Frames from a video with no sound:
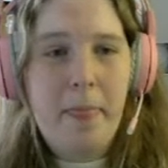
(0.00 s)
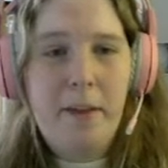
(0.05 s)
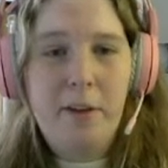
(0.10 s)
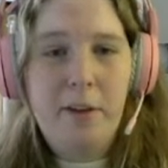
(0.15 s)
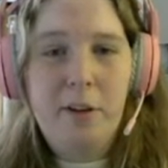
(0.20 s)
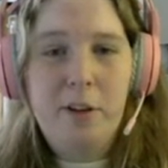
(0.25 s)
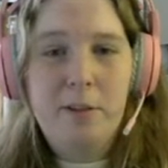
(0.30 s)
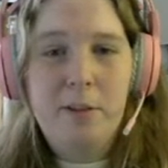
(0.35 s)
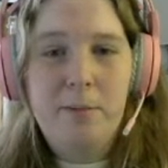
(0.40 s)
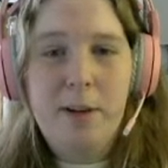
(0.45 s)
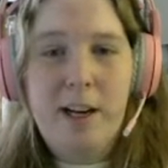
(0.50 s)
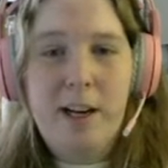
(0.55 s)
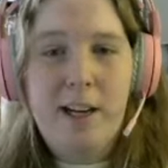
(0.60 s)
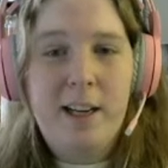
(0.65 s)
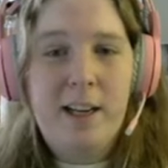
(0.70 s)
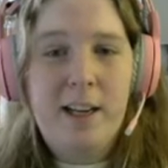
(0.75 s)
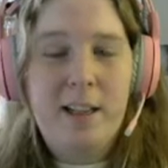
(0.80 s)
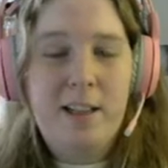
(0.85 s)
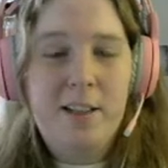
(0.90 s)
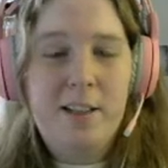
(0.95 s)
you could
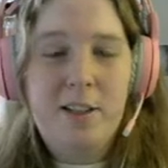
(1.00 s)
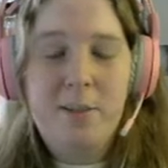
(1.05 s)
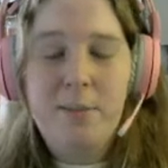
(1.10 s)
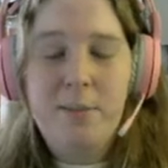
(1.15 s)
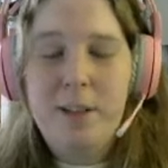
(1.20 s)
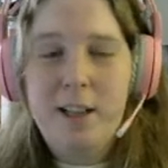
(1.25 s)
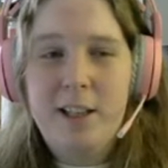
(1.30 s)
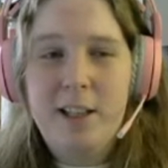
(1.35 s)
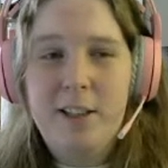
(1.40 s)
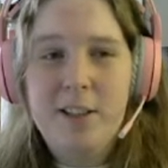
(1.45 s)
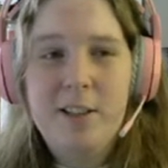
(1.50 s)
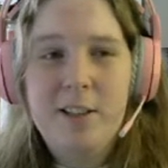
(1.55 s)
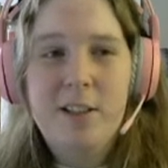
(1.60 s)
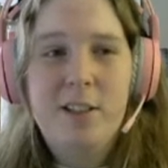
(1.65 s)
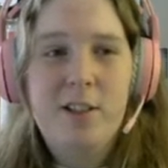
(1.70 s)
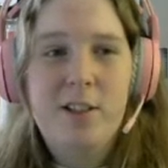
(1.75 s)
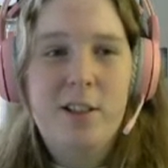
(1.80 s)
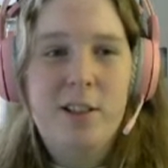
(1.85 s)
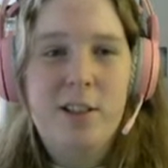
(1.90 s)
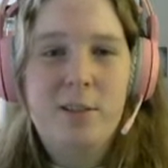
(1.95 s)
buy something else
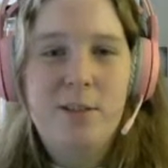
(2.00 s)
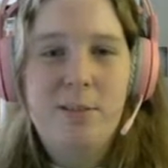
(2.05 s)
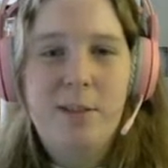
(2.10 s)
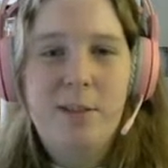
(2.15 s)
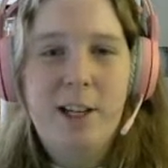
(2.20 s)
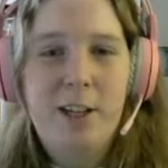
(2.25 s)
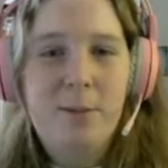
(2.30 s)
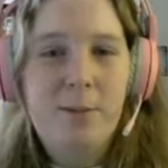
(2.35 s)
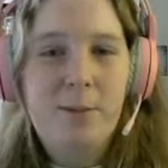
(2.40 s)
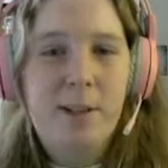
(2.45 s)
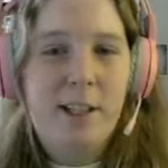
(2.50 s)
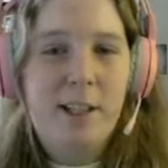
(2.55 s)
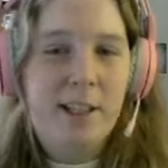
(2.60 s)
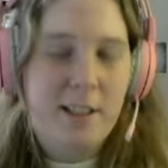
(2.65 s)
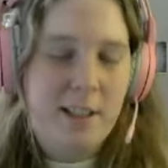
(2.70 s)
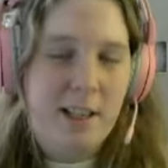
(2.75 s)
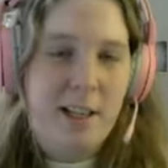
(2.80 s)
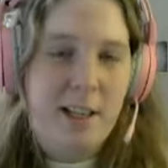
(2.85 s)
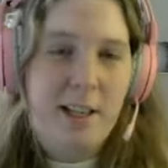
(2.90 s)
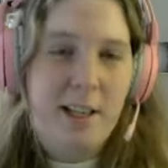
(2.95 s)
such as a black
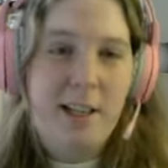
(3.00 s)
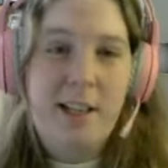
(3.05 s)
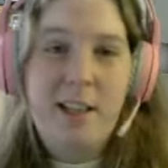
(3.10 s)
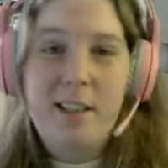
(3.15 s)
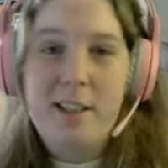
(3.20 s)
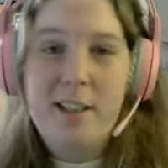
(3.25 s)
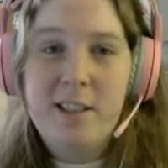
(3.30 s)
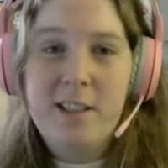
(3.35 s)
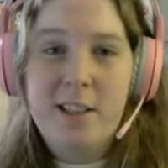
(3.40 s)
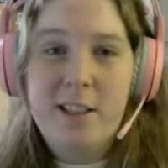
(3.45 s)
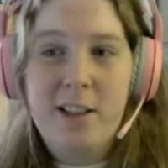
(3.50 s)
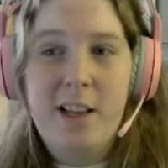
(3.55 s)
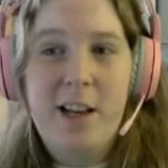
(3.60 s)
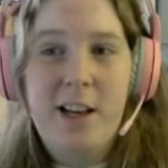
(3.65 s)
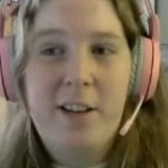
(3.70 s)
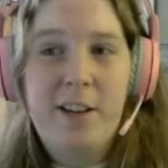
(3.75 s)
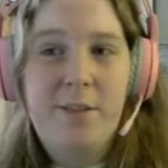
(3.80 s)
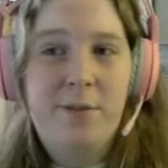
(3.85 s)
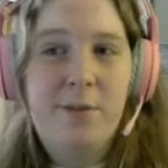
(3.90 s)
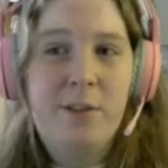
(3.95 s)
die, sell
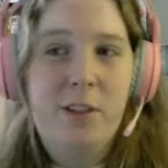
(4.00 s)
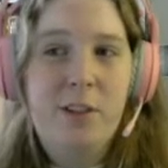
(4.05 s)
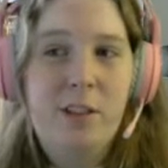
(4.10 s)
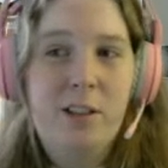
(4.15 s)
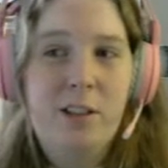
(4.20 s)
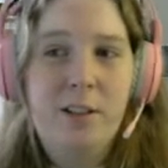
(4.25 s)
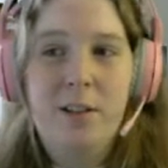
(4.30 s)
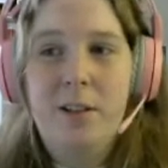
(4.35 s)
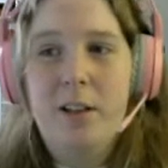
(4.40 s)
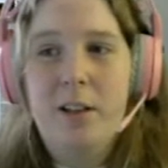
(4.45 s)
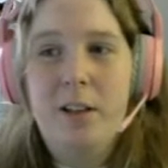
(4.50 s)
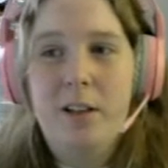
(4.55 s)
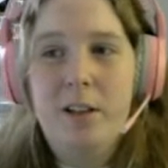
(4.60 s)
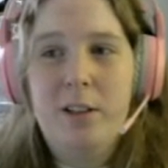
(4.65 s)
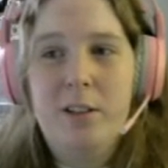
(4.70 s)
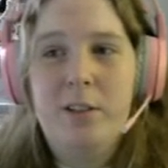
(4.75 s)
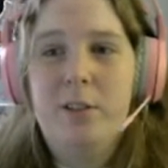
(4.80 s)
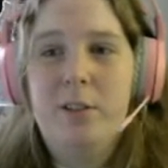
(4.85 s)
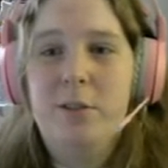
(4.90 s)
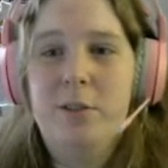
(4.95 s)
that for
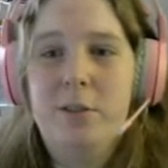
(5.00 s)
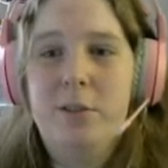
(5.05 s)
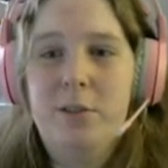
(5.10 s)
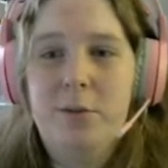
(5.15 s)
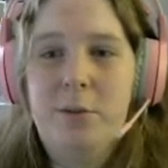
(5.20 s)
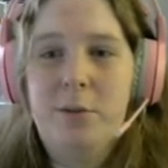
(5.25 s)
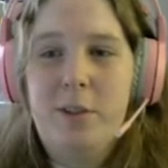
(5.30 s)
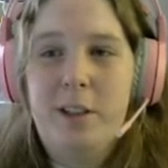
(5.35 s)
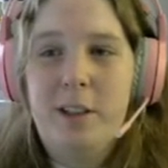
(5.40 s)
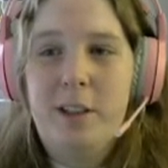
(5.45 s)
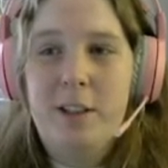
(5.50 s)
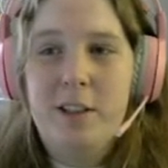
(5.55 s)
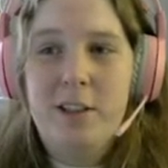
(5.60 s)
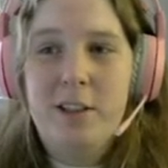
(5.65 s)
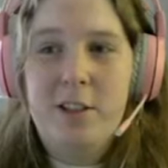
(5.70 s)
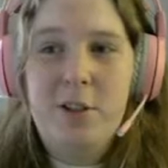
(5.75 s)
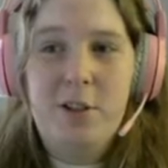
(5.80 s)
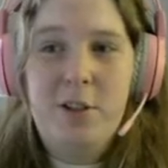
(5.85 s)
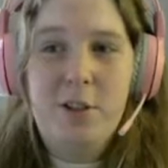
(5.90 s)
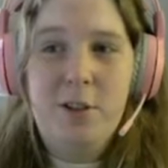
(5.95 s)
1
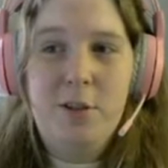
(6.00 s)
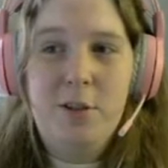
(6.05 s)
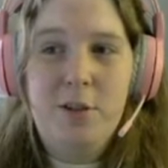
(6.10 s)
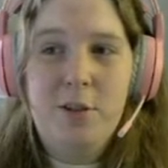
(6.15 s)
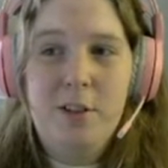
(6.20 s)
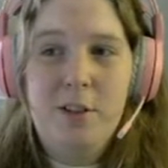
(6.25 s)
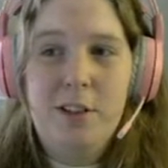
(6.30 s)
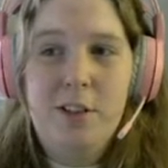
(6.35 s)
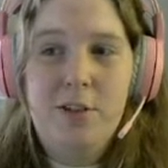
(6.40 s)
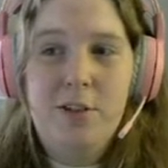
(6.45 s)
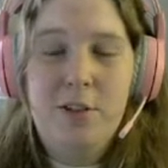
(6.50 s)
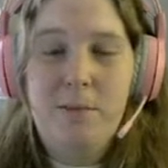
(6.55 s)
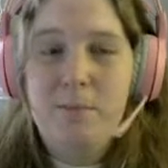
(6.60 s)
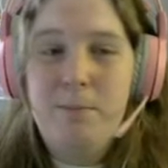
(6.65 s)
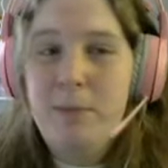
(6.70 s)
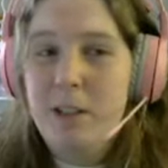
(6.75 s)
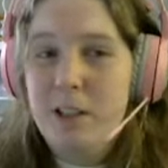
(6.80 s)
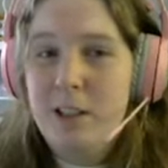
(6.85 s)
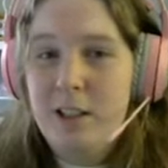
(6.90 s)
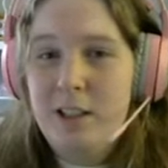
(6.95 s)
to 200
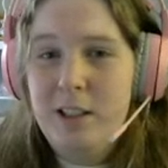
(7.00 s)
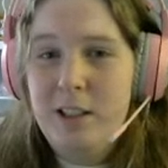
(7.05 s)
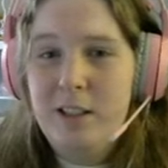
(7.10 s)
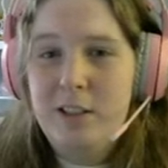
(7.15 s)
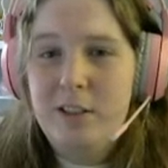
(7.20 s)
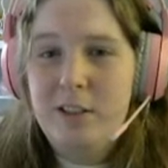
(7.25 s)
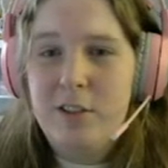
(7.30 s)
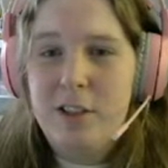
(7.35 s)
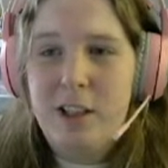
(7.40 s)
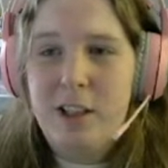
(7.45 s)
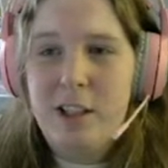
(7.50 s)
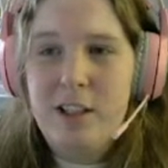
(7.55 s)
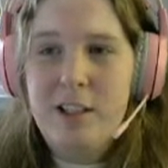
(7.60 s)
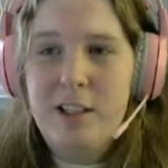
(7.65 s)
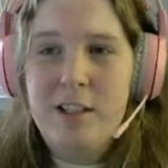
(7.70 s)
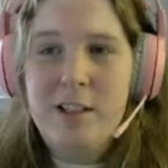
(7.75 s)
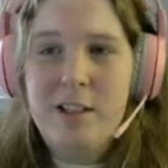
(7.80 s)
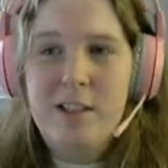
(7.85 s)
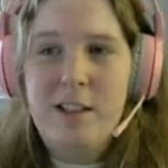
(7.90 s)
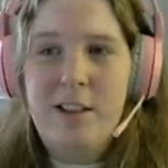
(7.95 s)
million
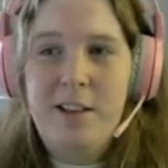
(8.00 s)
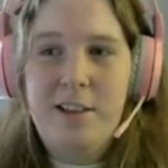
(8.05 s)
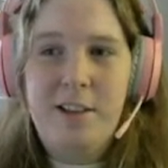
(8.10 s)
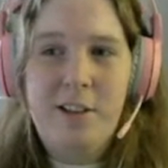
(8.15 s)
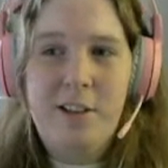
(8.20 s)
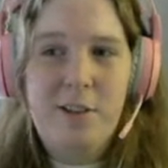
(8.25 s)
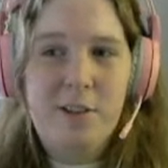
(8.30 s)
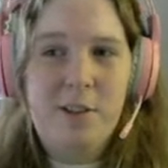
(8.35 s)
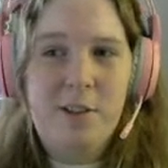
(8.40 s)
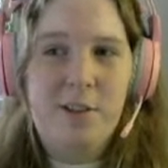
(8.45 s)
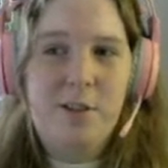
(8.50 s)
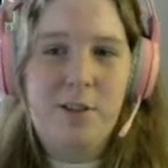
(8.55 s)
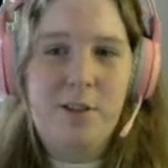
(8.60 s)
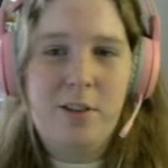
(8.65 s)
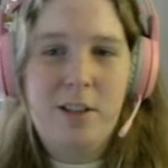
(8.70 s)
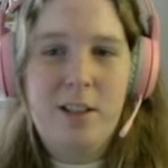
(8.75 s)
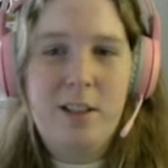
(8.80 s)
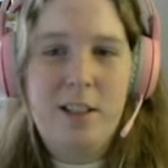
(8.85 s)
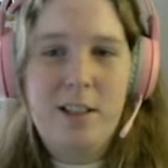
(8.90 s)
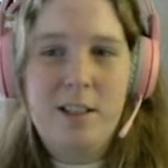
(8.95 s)
credits, and then use those
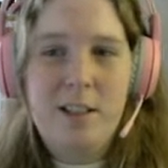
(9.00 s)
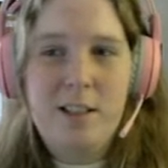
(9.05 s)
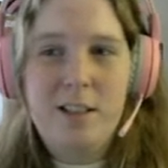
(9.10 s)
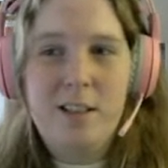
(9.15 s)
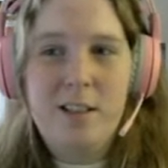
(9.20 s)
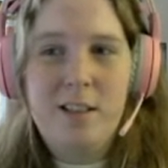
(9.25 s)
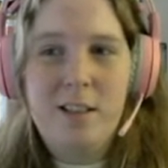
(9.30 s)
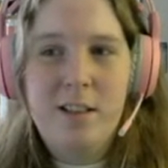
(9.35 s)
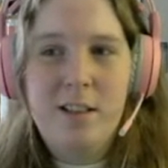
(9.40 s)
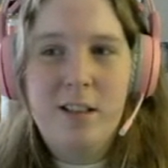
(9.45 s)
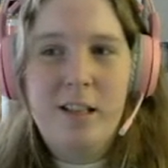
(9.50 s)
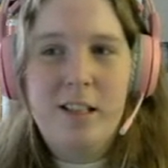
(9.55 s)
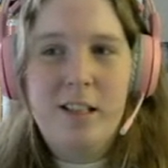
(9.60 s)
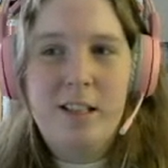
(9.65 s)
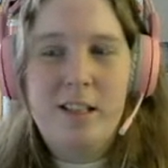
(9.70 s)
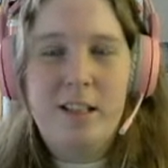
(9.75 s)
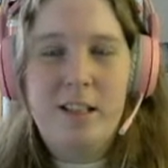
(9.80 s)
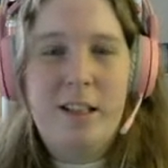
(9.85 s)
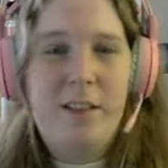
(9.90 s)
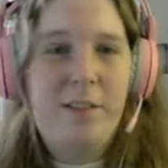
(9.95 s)
credits
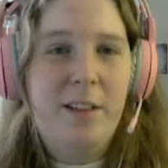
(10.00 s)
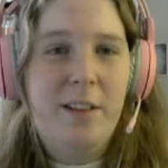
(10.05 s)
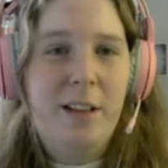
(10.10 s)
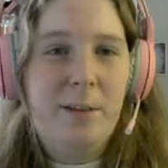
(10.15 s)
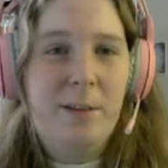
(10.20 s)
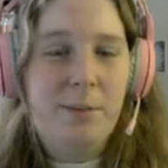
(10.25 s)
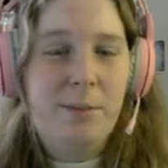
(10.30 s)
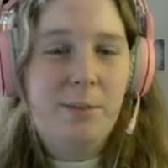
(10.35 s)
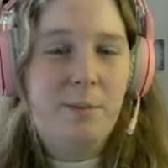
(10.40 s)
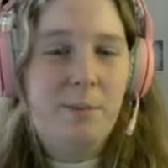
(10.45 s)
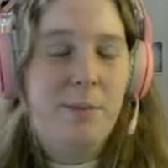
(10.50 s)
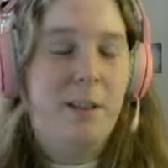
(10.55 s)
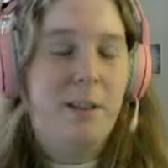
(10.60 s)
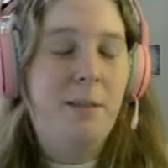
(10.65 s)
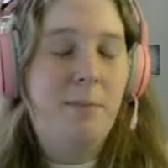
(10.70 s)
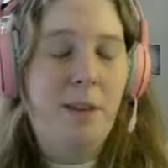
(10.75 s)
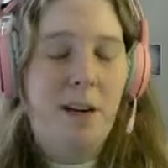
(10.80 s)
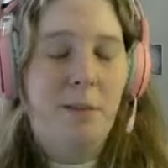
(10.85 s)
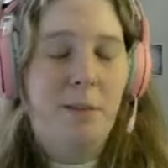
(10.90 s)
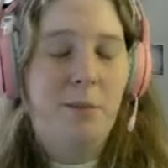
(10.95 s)
to level up
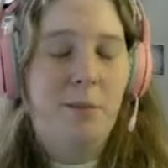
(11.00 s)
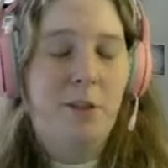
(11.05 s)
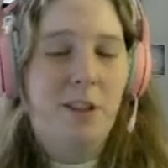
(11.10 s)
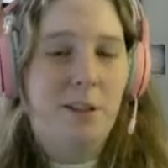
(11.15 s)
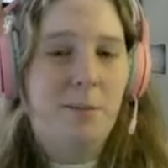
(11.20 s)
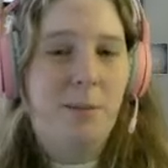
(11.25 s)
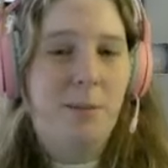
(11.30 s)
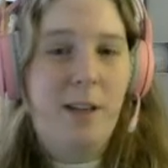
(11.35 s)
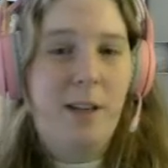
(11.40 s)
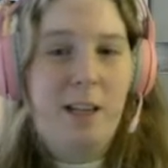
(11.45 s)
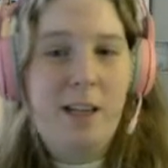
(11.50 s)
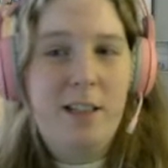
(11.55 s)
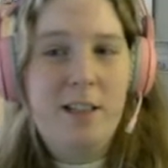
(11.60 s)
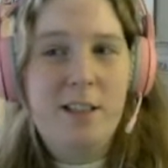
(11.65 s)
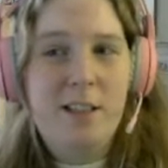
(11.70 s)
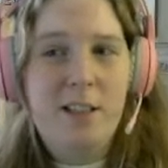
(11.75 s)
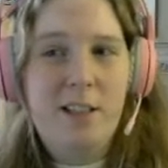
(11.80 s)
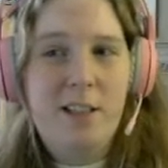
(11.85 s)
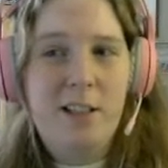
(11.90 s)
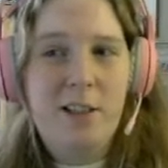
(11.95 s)
many more
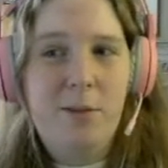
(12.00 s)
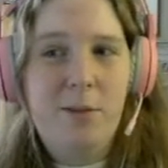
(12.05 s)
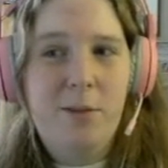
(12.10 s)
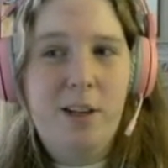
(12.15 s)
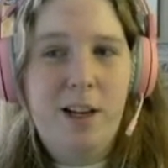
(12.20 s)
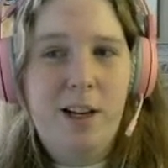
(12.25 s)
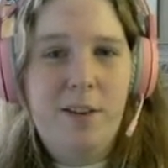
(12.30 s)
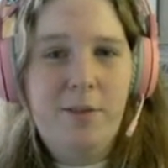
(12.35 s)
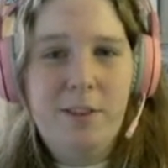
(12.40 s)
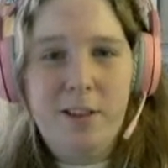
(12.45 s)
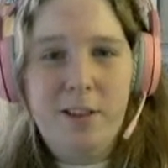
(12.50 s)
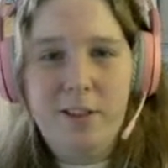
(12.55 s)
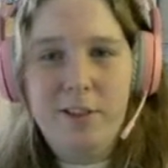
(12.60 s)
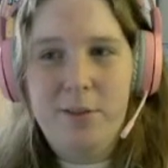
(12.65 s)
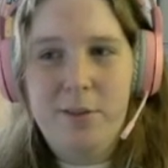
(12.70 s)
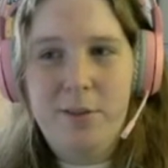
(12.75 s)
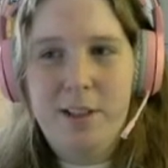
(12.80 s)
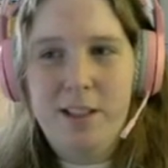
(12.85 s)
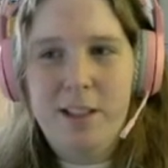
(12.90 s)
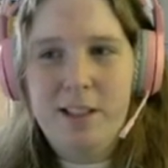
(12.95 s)
companions than you would have
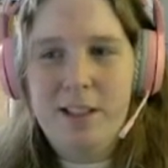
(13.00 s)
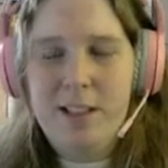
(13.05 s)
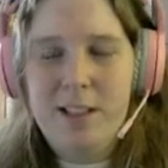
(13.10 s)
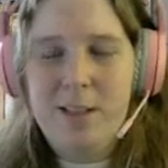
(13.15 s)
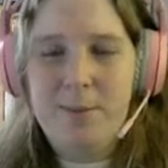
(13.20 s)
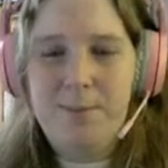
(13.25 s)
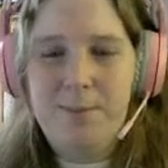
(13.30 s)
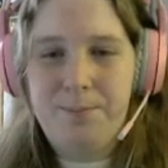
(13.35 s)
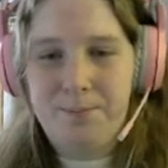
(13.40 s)
otherwise.